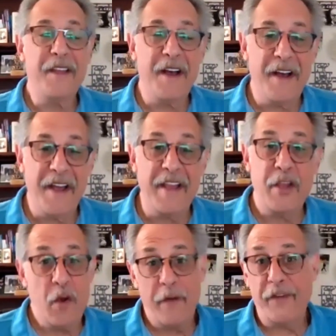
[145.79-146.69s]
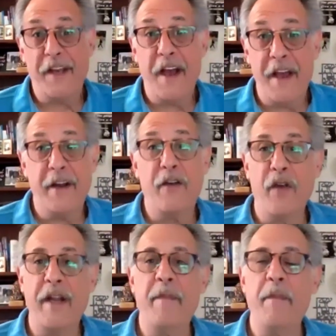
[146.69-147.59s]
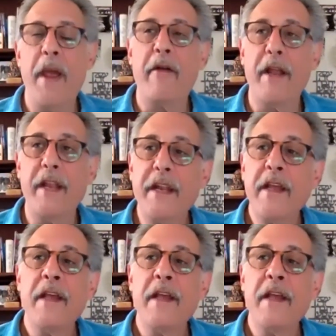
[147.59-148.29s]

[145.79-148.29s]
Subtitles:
And you have to kind of grin and bear it.